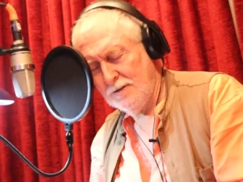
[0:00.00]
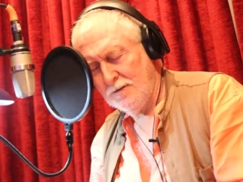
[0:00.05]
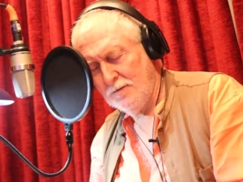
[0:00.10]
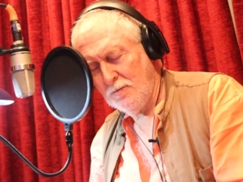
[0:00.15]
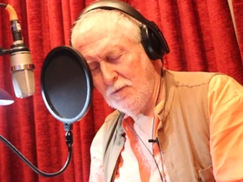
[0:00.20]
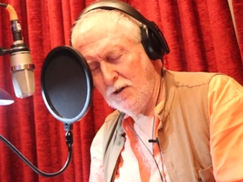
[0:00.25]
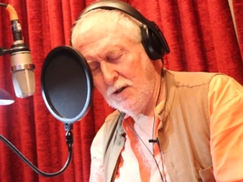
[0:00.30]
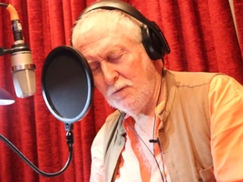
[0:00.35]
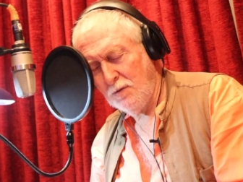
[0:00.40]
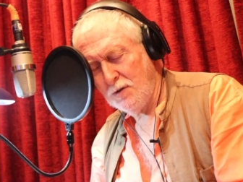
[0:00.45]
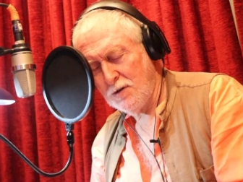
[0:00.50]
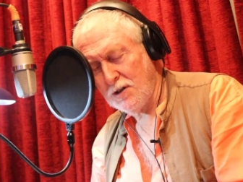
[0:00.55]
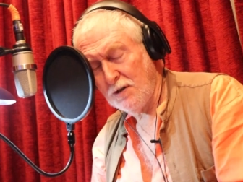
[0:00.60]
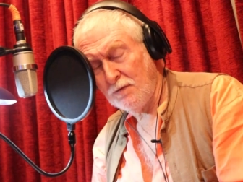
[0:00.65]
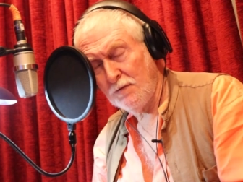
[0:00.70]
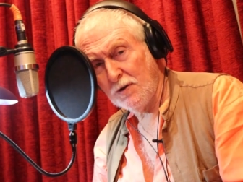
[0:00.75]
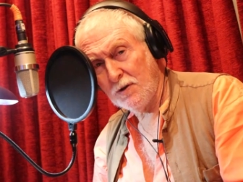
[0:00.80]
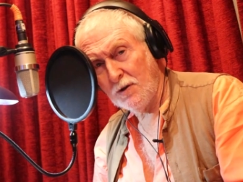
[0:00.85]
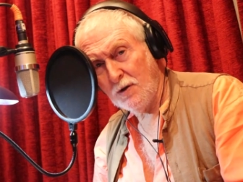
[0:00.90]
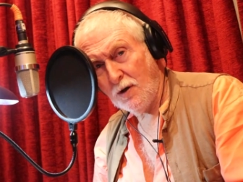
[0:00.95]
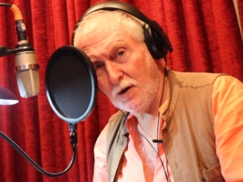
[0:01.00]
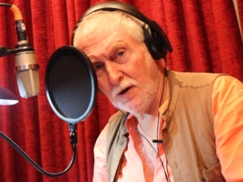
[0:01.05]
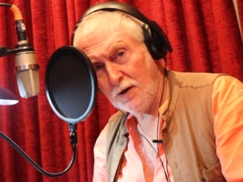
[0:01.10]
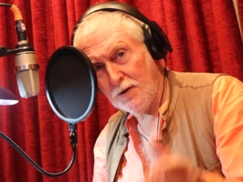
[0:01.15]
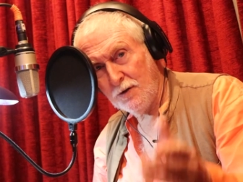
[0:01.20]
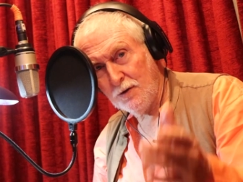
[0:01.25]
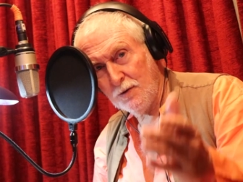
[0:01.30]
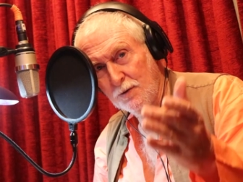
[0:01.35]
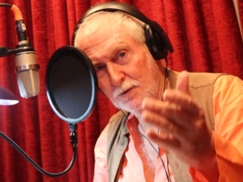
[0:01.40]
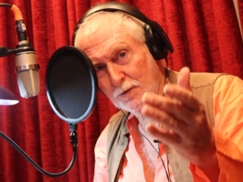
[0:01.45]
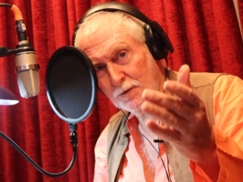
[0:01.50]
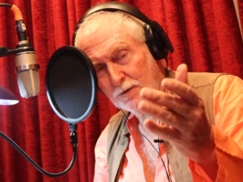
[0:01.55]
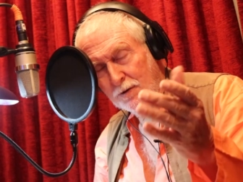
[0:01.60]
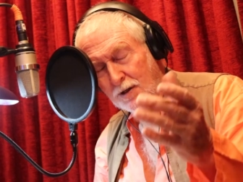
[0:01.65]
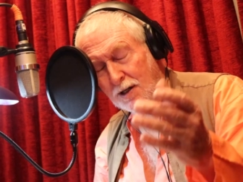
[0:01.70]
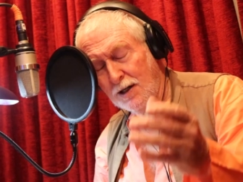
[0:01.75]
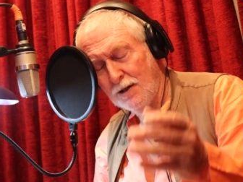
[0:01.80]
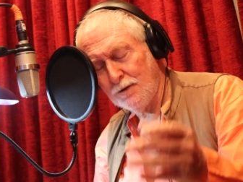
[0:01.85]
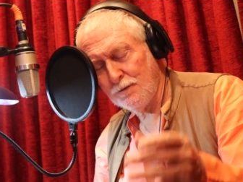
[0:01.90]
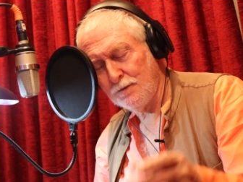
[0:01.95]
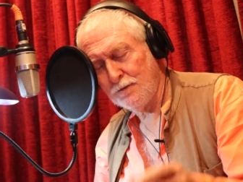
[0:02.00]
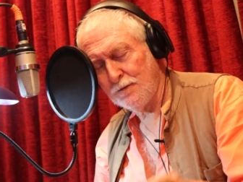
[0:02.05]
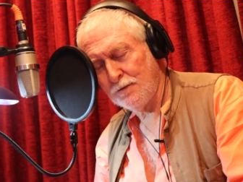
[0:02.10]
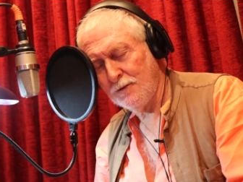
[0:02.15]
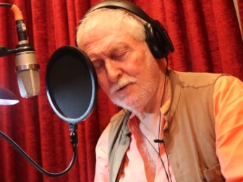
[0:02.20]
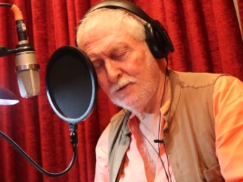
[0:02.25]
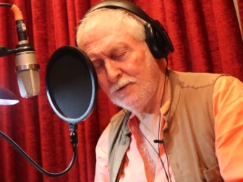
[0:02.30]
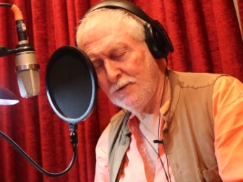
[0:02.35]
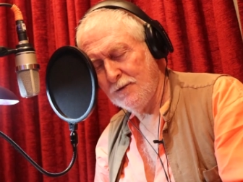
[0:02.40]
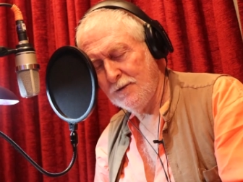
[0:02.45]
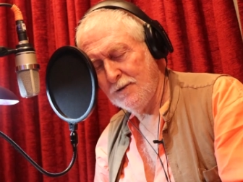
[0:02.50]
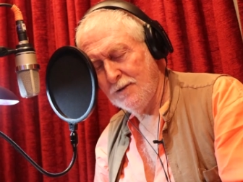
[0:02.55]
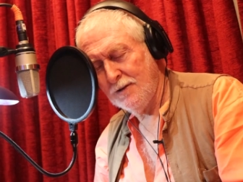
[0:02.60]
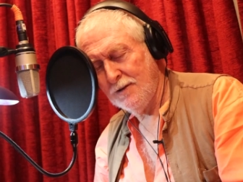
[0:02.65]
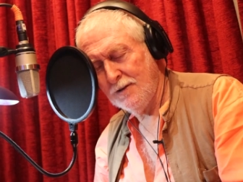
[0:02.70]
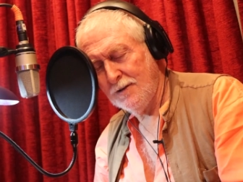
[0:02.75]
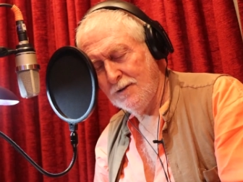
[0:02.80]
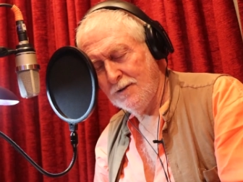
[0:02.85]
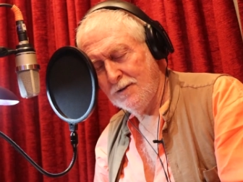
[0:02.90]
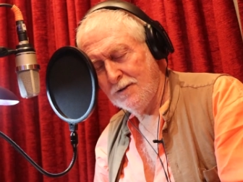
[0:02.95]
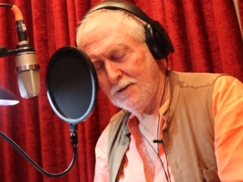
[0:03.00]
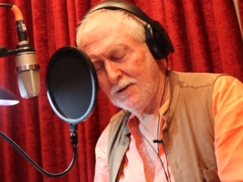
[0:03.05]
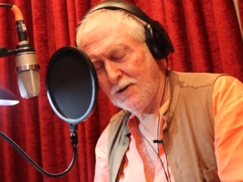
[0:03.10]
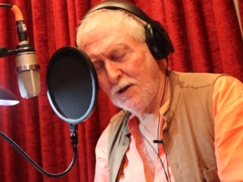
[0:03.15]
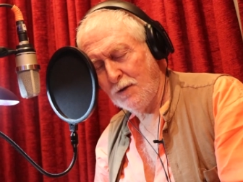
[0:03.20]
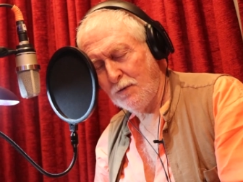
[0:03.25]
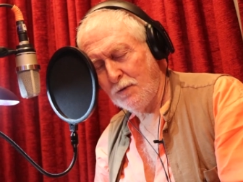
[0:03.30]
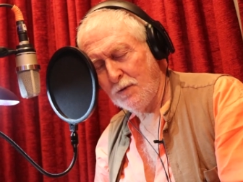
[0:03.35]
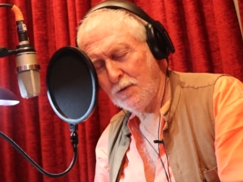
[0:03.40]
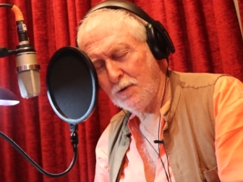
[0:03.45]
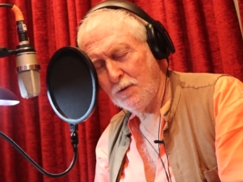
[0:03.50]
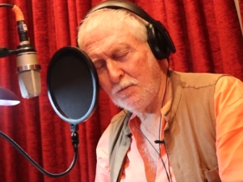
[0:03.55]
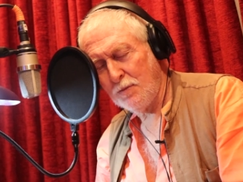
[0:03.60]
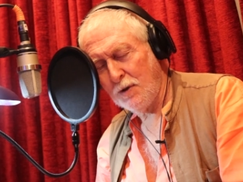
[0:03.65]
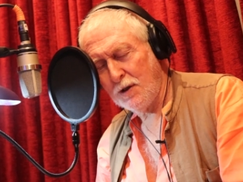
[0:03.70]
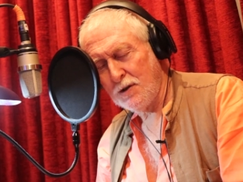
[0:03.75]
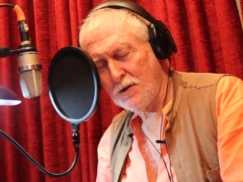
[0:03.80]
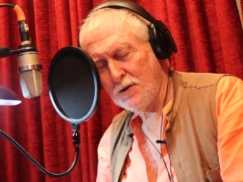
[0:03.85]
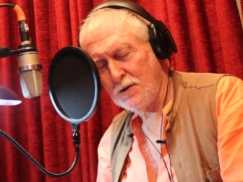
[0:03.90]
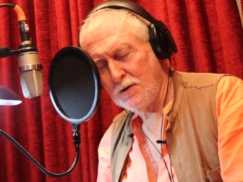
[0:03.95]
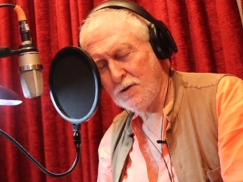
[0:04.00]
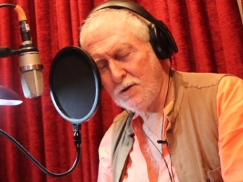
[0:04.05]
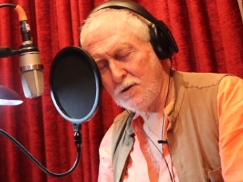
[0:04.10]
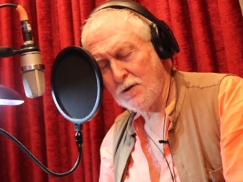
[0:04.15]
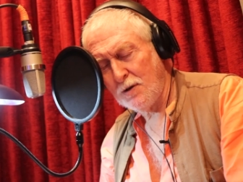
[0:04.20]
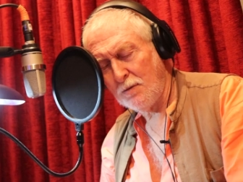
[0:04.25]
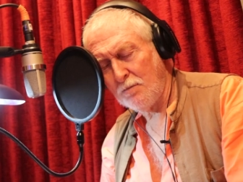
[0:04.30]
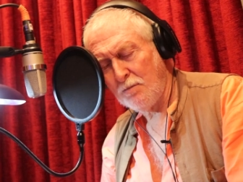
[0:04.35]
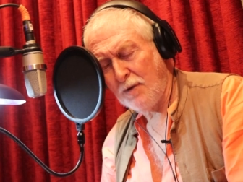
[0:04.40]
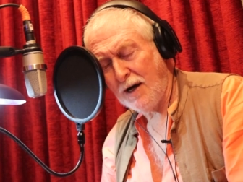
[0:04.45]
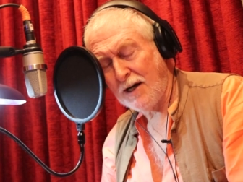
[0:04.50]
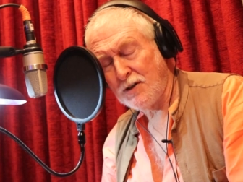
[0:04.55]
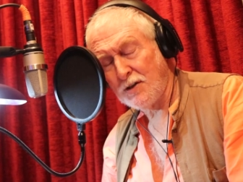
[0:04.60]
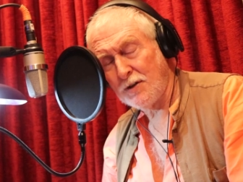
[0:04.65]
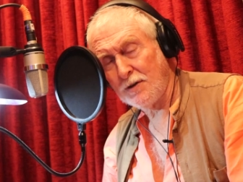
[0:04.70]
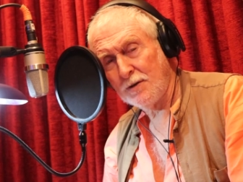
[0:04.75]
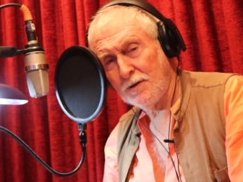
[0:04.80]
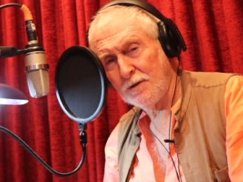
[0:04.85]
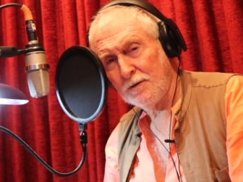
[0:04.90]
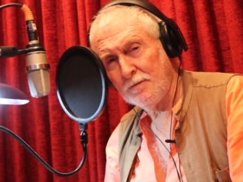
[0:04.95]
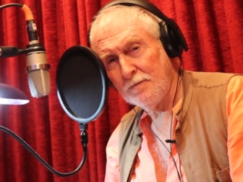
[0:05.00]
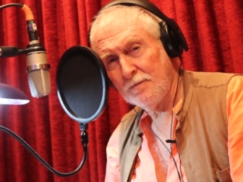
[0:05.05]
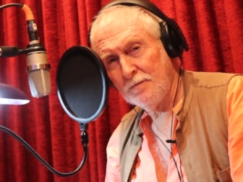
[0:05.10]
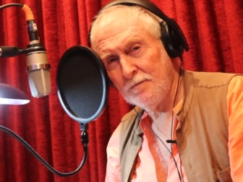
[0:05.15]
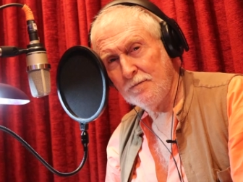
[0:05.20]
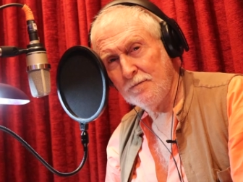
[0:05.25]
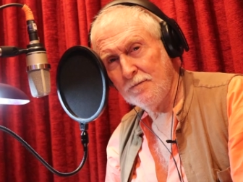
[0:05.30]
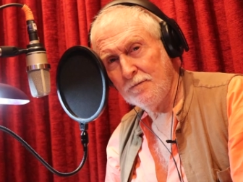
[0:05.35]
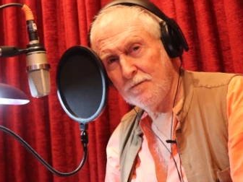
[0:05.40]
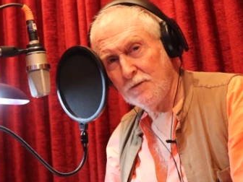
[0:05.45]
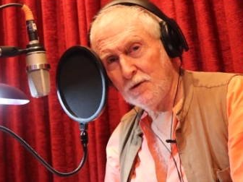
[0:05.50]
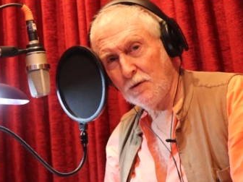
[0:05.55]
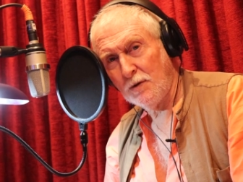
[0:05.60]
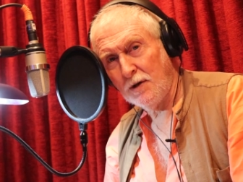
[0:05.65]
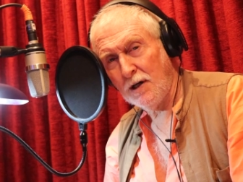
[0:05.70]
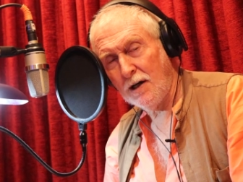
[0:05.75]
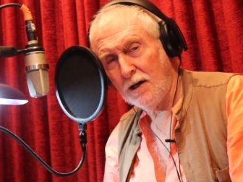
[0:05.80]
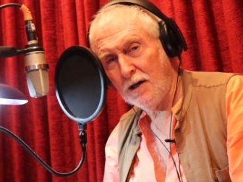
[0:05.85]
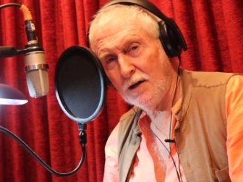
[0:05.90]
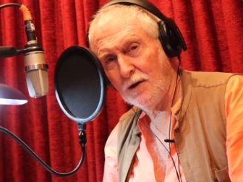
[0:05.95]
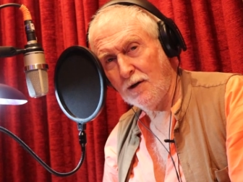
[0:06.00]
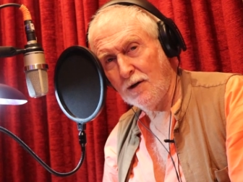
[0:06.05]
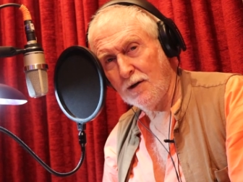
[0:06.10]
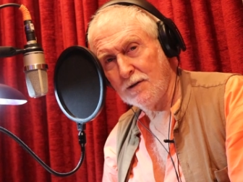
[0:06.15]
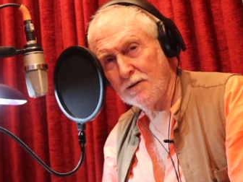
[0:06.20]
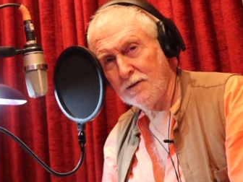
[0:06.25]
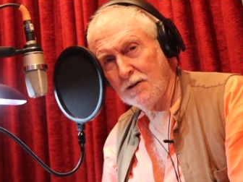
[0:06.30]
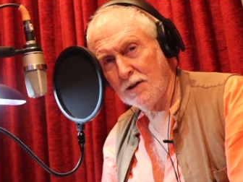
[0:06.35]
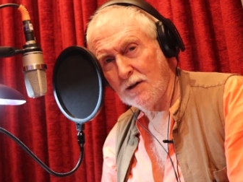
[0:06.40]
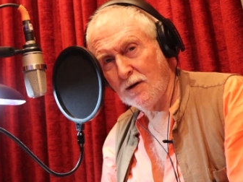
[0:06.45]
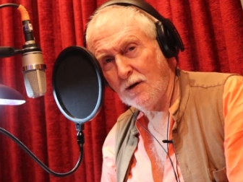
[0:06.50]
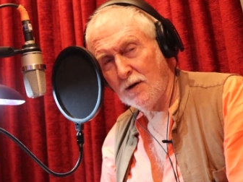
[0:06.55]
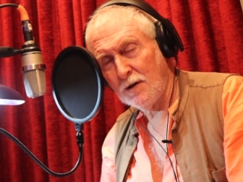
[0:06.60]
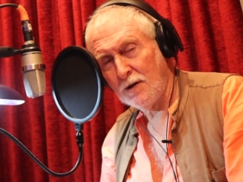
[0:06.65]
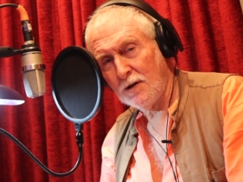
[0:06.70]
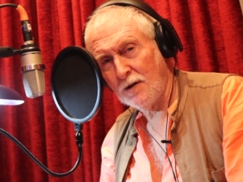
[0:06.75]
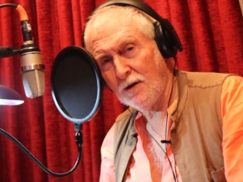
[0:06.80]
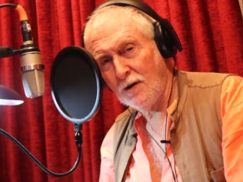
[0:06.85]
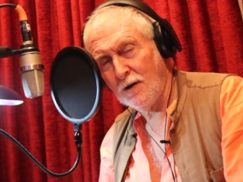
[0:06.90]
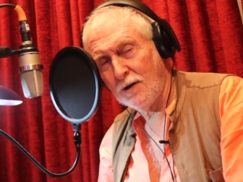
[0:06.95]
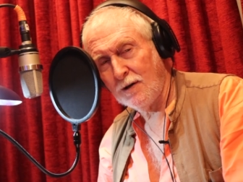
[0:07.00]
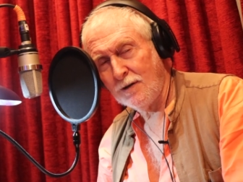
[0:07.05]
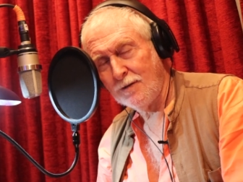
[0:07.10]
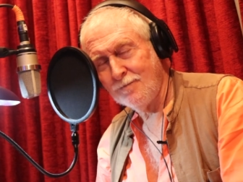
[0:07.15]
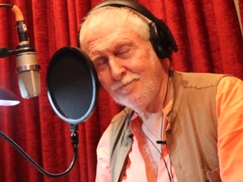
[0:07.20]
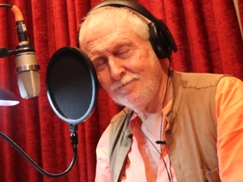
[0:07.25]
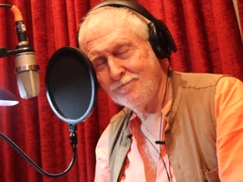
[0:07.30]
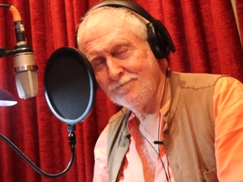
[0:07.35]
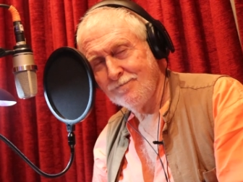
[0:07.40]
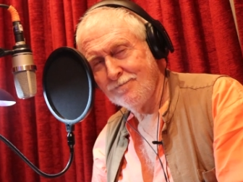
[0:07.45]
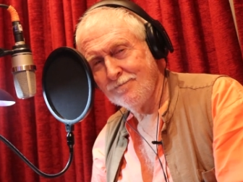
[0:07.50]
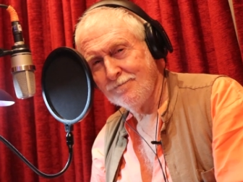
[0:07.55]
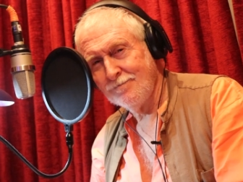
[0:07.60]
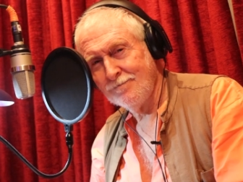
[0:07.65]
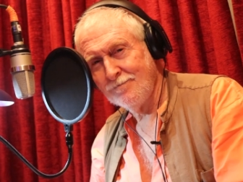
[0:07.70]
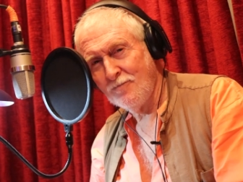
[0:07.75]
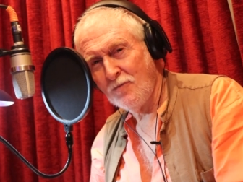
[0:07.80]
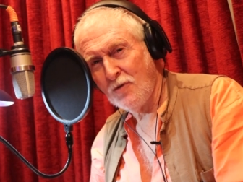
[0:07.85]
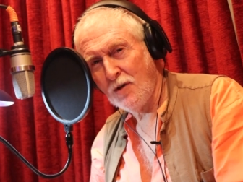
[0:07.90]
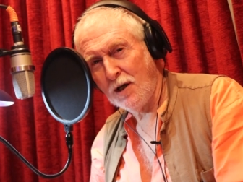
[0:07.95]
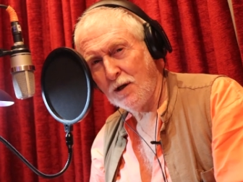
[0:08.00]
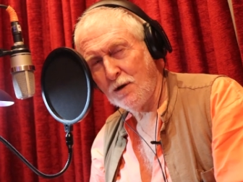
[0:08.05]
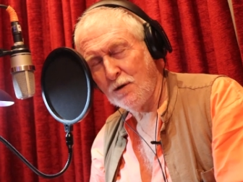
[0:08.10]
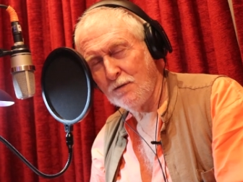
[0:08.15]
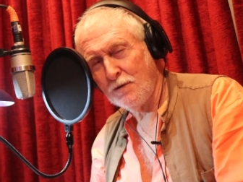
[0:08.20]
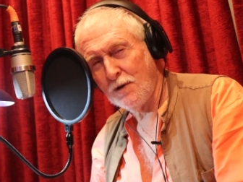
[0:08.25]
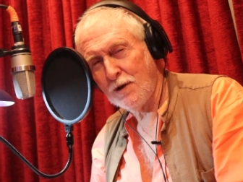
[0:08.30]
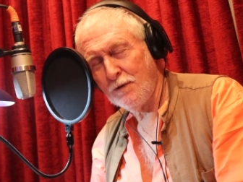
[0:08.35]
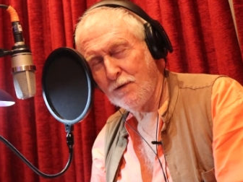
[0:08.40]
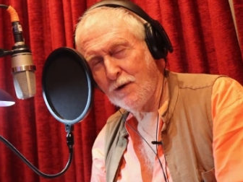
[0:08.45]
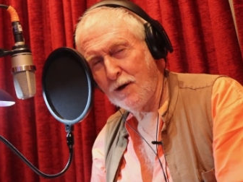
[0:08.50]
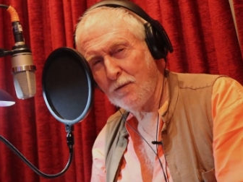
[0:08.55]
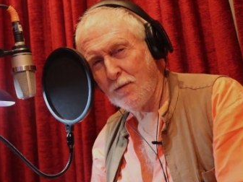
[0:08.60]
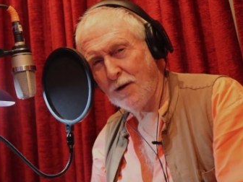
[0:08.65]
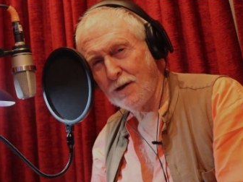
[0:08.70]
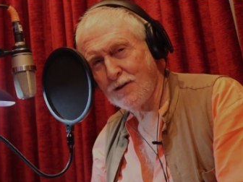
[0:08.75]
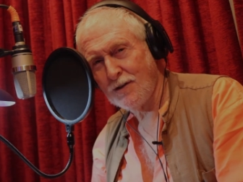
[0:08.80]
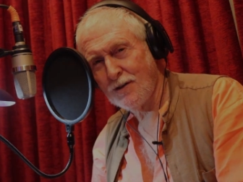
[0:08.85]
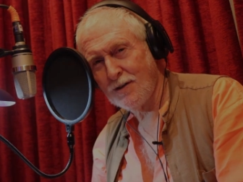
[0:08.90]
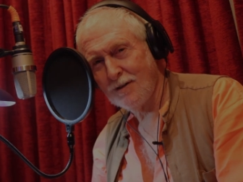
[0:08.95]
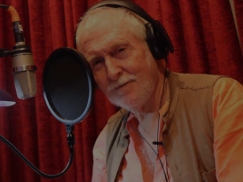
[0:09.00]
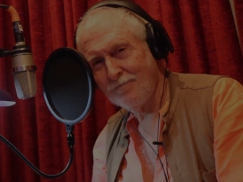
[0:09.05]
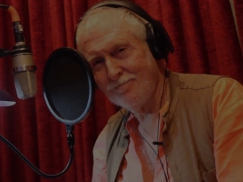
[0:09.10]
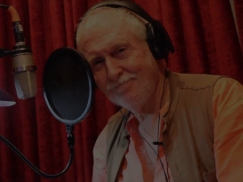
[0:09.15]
may whichever God you love give you the patience and passion to carry on and on and on. Thank you very, very much.